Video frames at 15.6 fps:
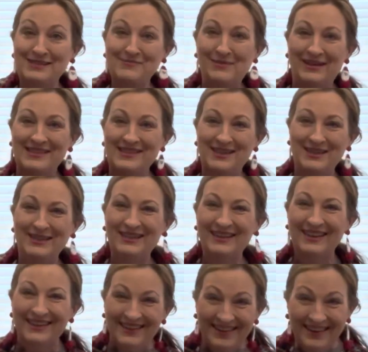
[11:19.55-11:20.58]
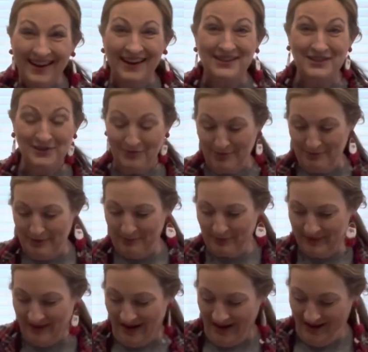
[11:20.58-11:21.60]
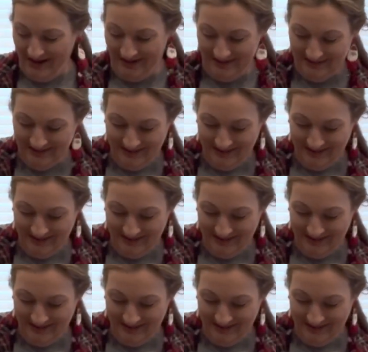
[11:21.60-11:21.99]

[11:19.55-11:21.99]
messy. I should remember that, huh?